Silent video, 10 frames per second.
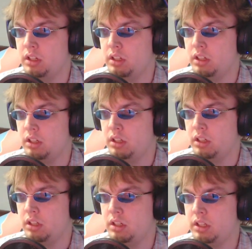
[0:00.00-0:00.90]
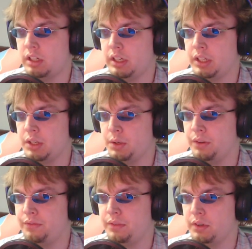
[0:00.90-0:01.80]
Right, going
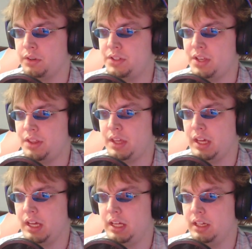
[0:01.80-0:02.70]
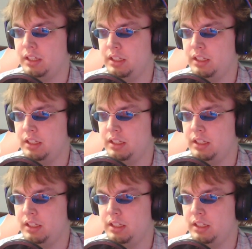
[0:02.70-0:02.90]
for Cynthia.